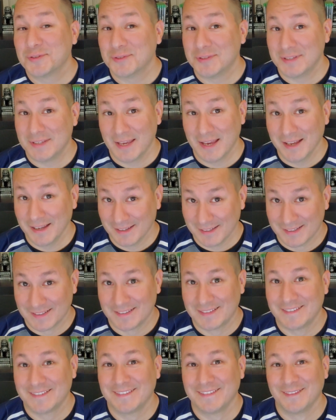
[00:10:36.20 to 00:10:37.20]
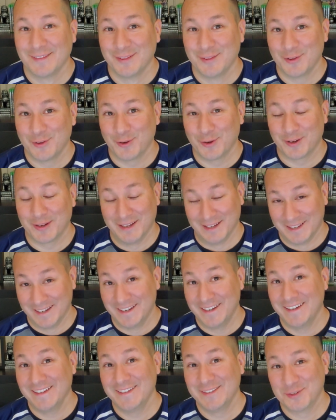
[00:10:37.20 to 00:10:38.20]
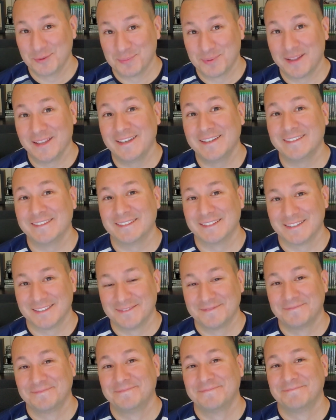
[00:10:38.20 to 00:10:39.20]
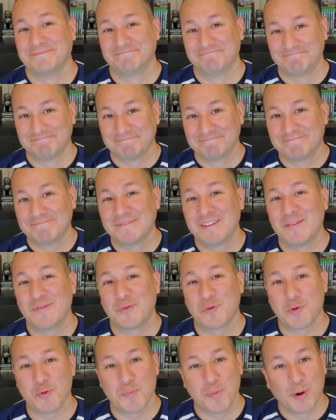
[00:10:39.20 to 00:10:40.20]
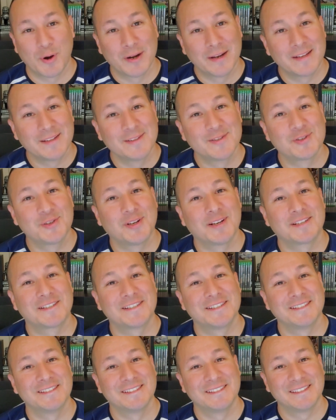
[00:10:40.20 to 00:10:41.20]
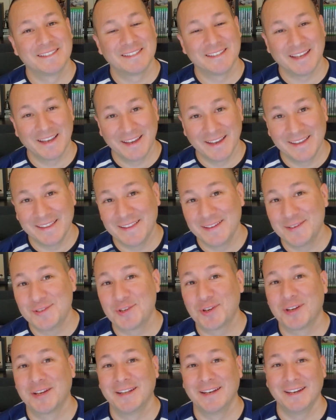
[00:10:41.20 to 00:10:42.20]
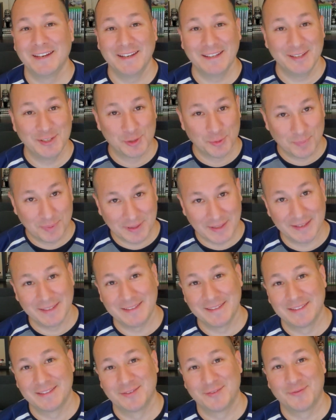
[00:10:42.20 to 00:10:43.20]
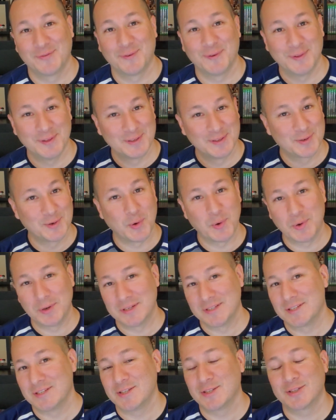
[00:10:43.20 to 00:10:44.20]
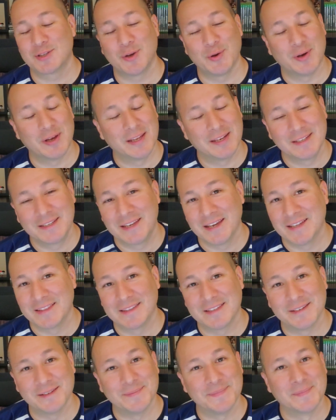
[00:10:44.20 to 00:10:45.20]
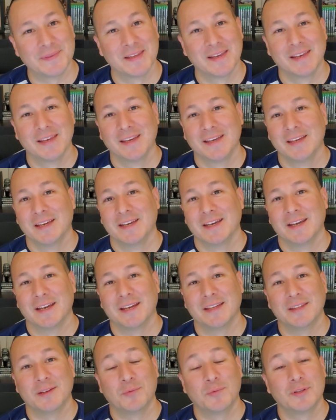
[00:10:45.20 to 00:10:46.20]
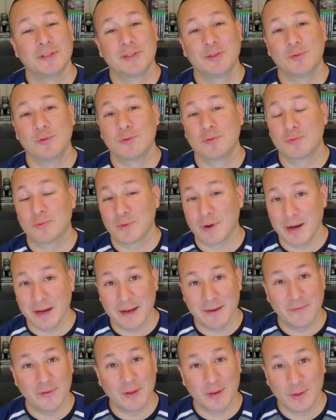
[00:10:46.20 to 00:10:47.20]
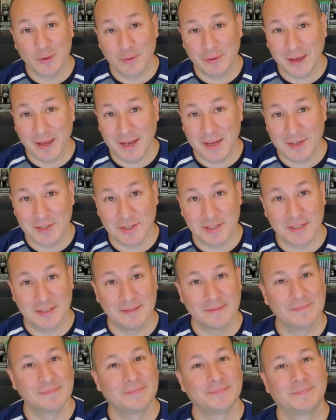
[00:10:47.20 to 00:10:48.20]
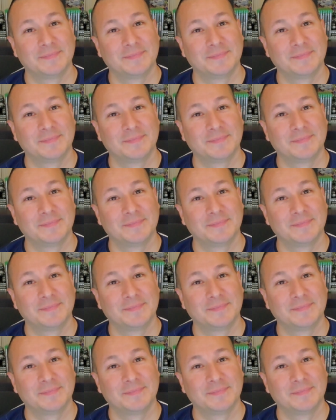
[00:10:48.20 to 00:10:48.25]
is yes, you're gonna need your plates. If your reporting instructions say that you're gonna need your plates for this course, just go ahead and get them. And then once you arrive on location,